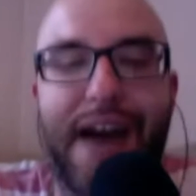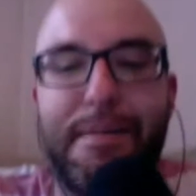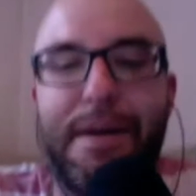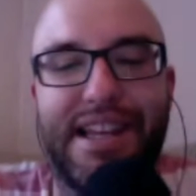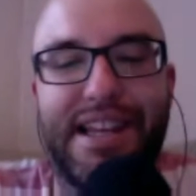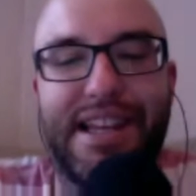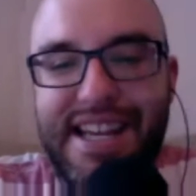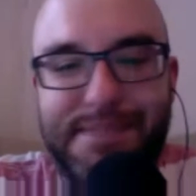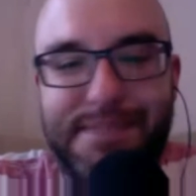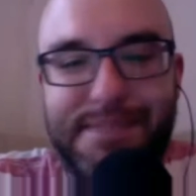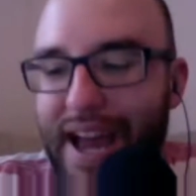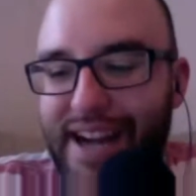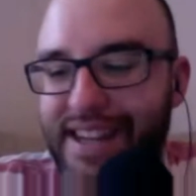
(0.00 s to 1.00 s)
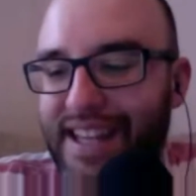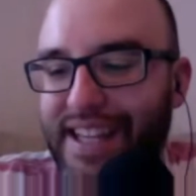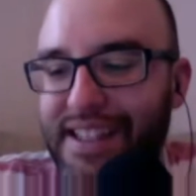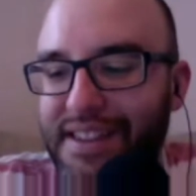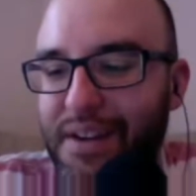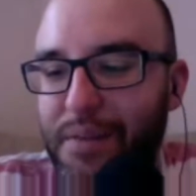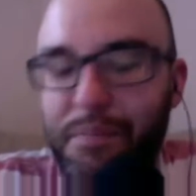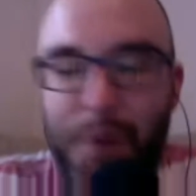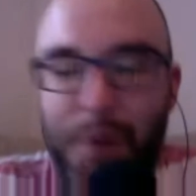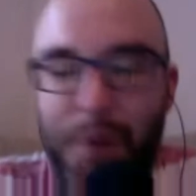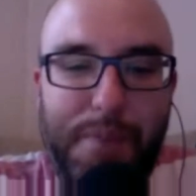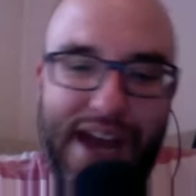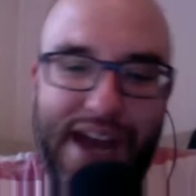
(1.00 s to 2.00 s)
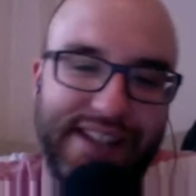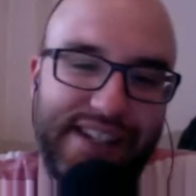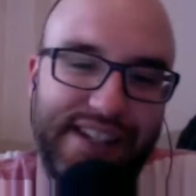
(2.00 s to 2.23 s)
on my list has bad. They're more bad